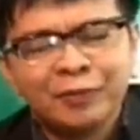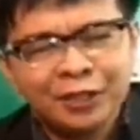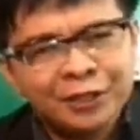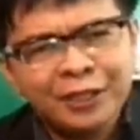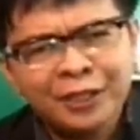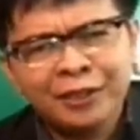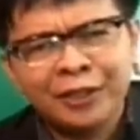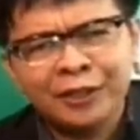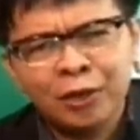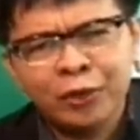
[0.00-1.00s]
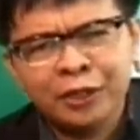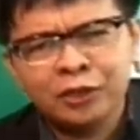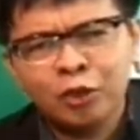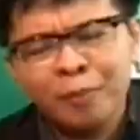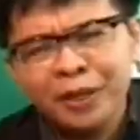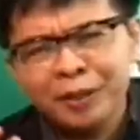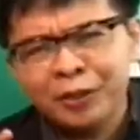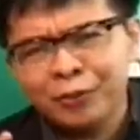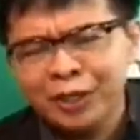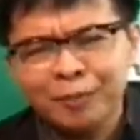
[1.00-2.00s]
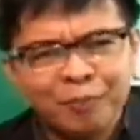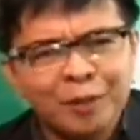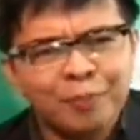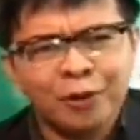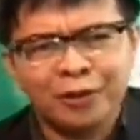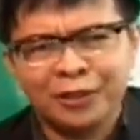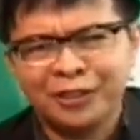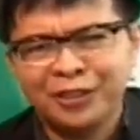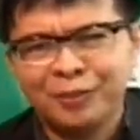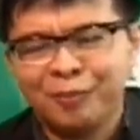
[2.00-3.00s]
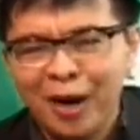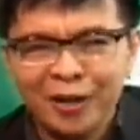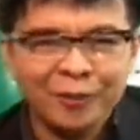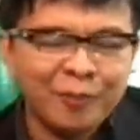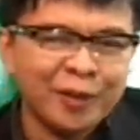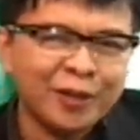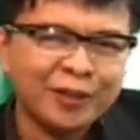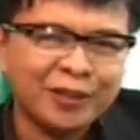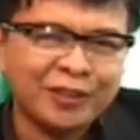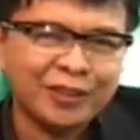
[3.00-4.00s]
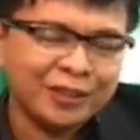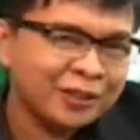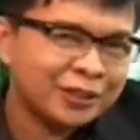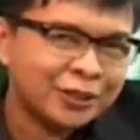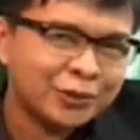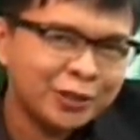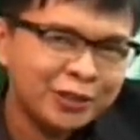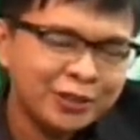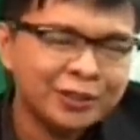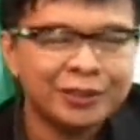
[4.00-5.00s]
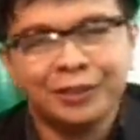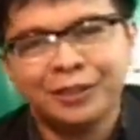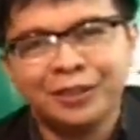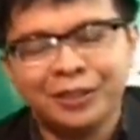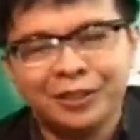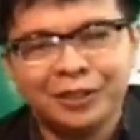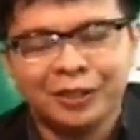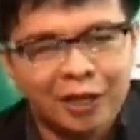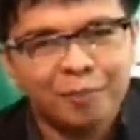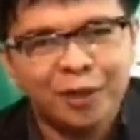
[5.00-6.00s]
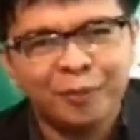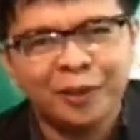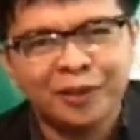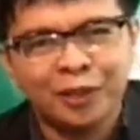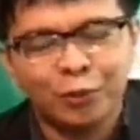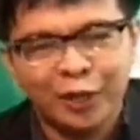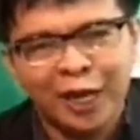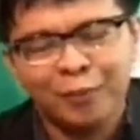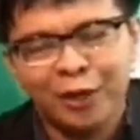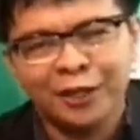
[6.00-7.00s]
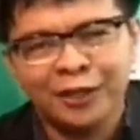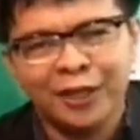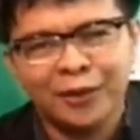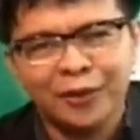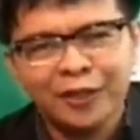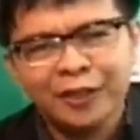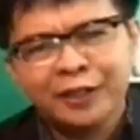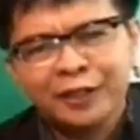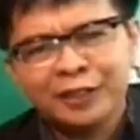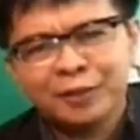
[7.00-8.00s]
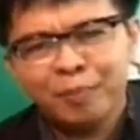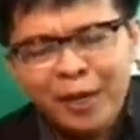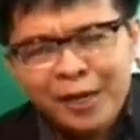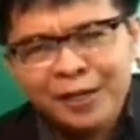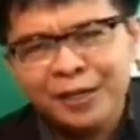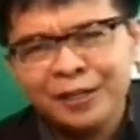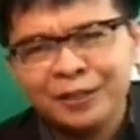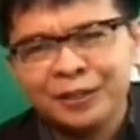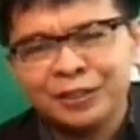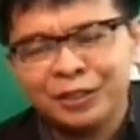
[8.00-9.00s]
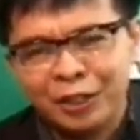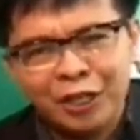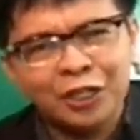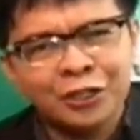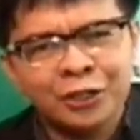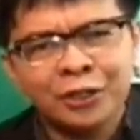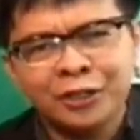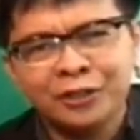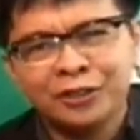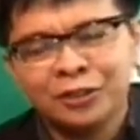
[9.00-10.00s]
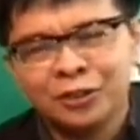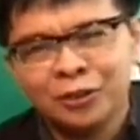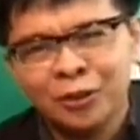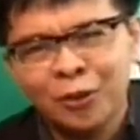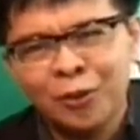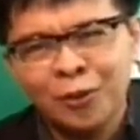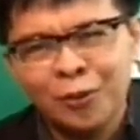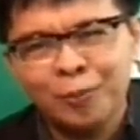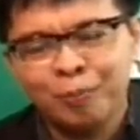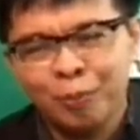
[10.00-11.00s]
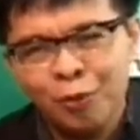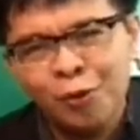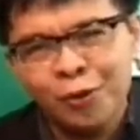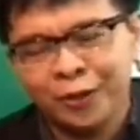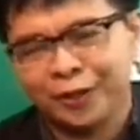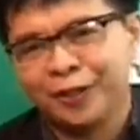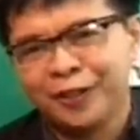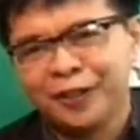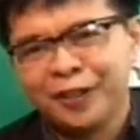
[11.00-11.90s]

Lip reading: This day, right now, we're in so many greedy people in the environment, in the industry, in the government that we have right now is making this nation so poor.